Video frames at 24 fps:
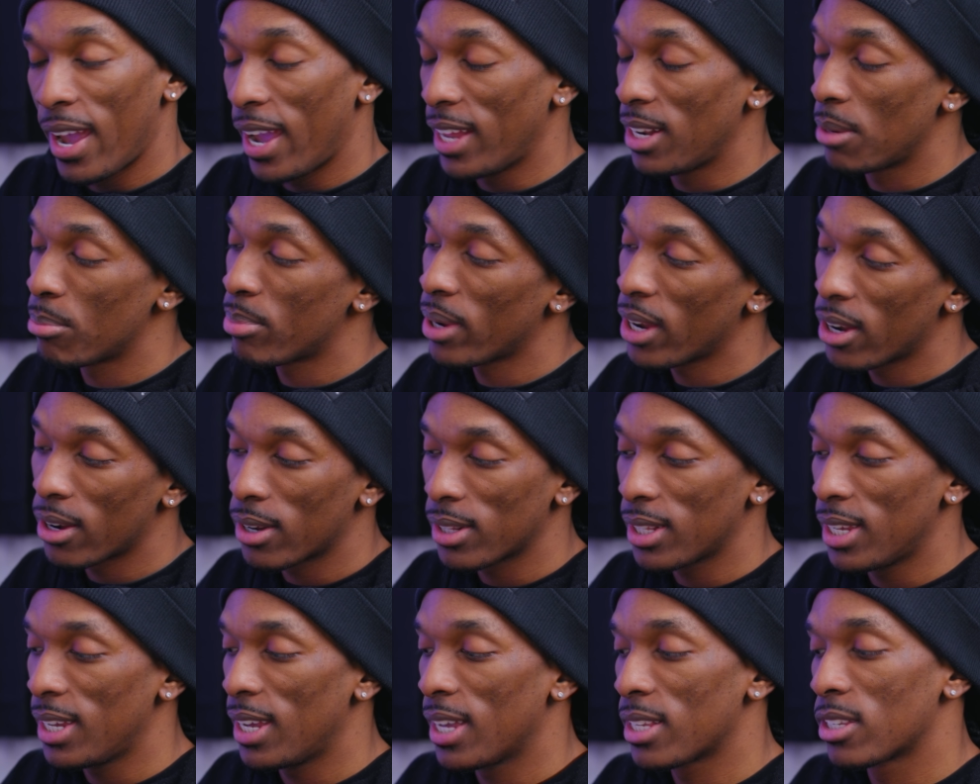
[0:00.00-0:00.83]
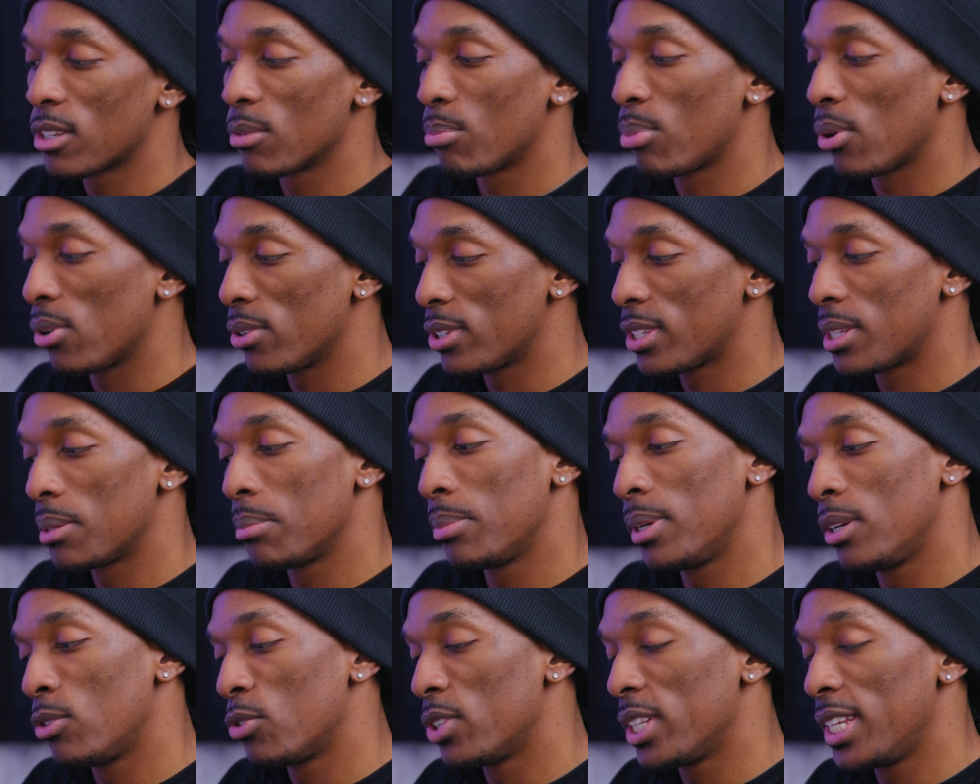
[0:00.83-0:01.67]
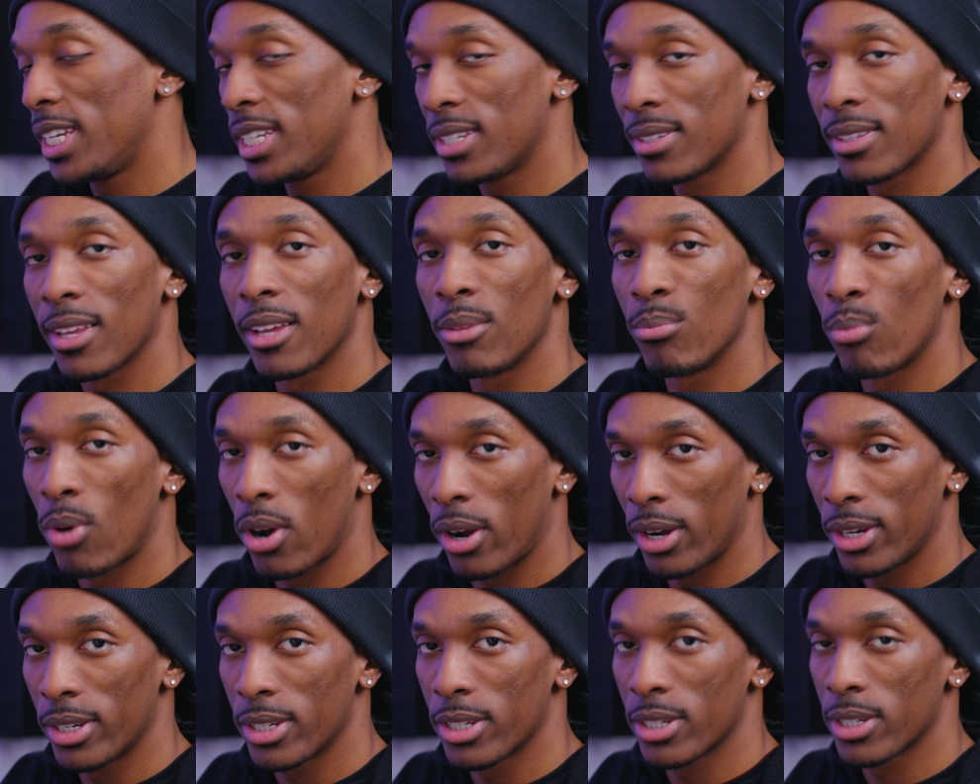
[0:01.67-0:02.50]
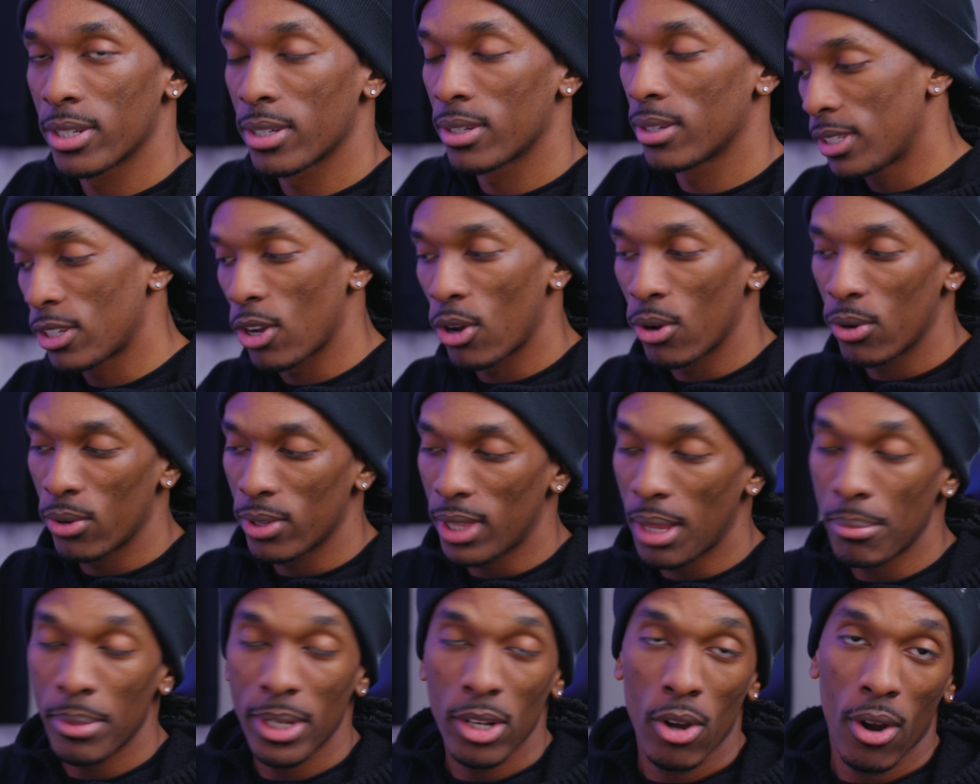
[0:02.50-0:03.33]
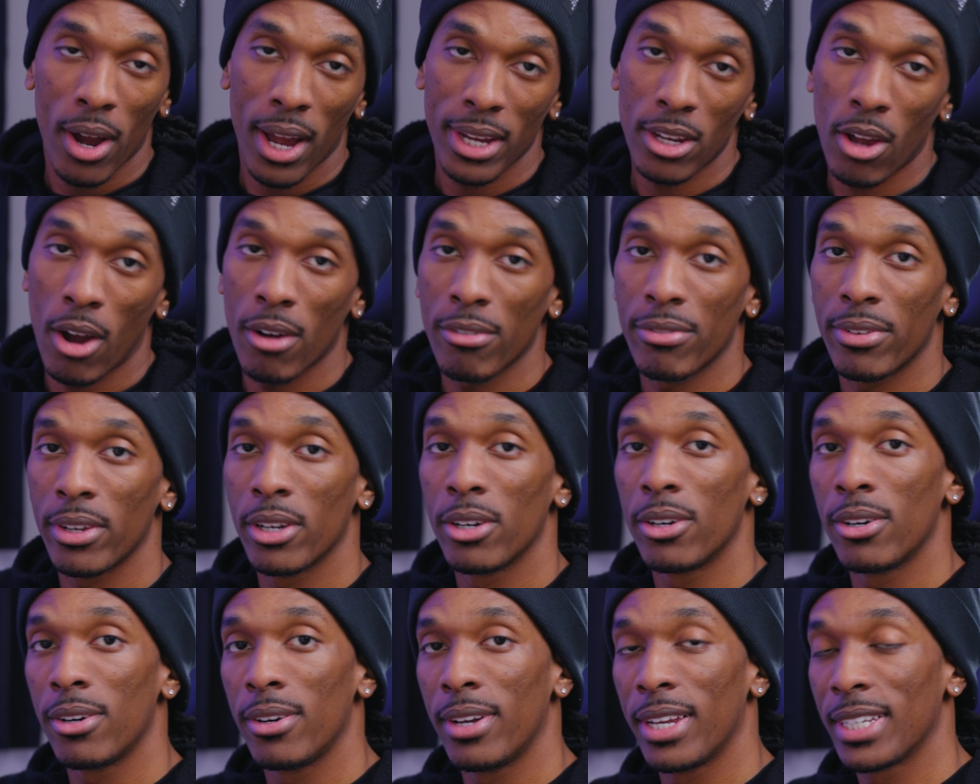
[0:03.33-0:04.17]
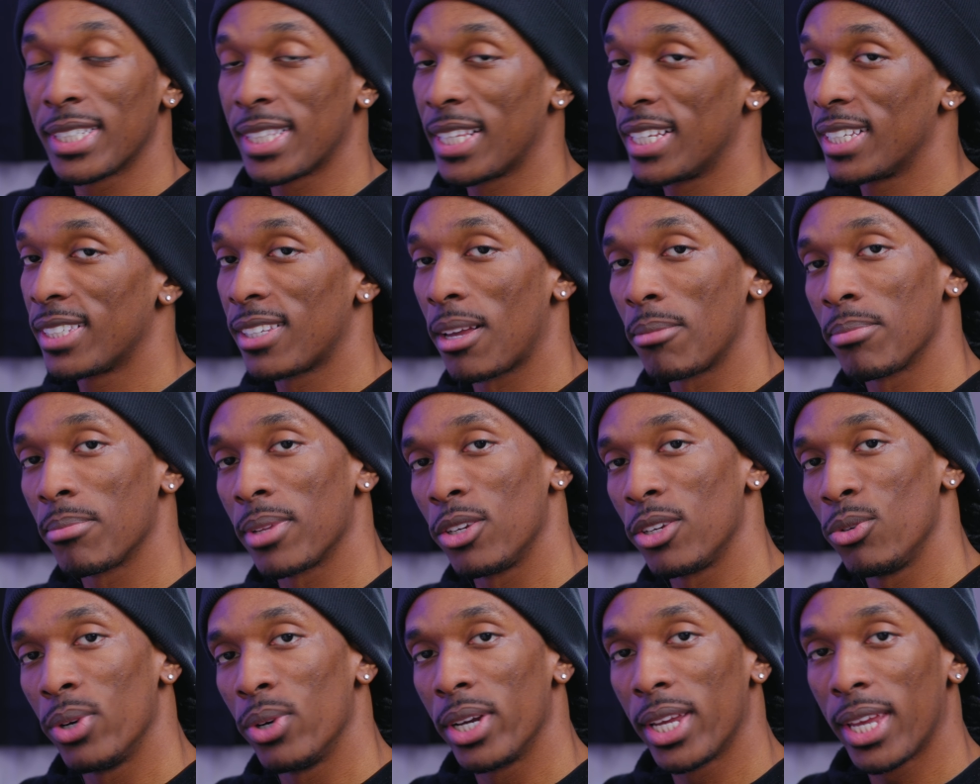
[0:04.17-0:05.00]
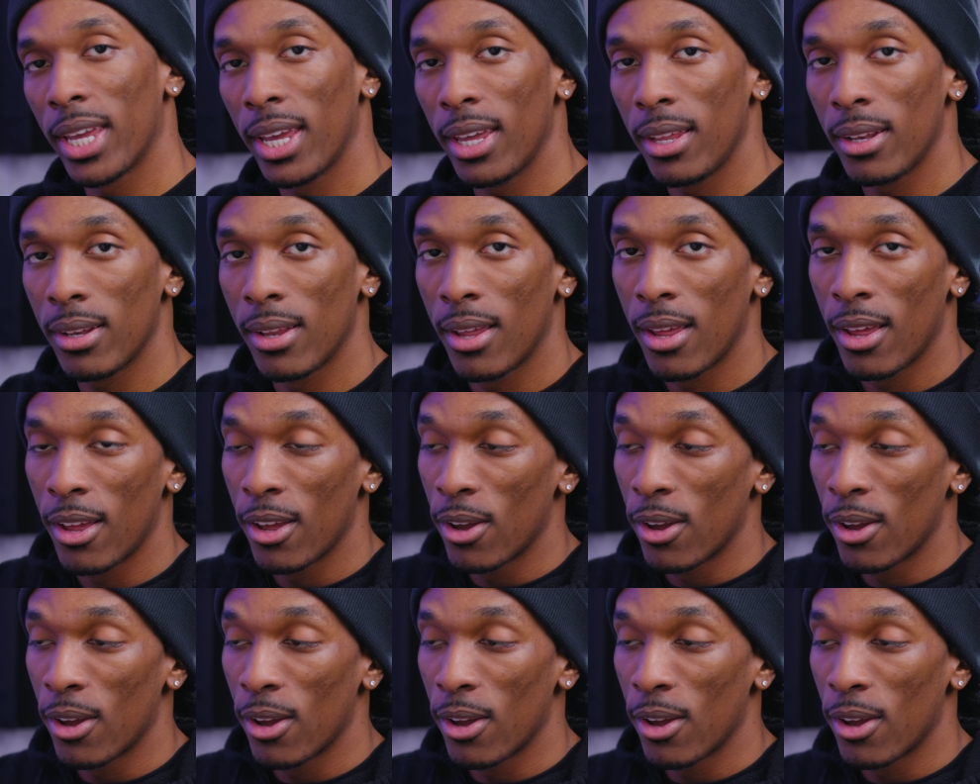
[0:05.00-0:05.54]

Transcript: And apparently it's supposed to be released in March. So let me know how y'all feel. Is this something you would get?